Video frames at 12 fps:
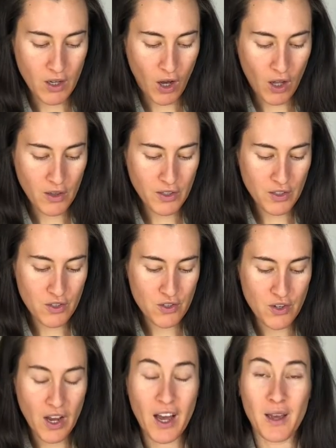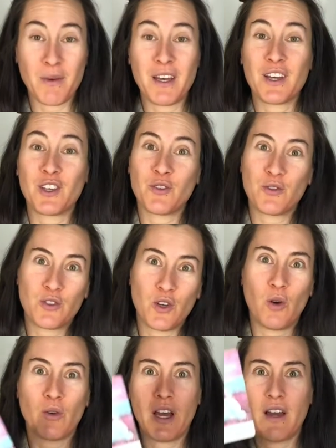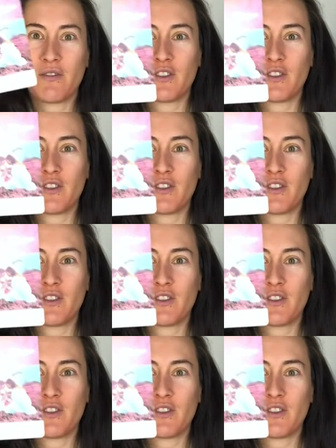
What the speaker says: Call in your tribe. You don't have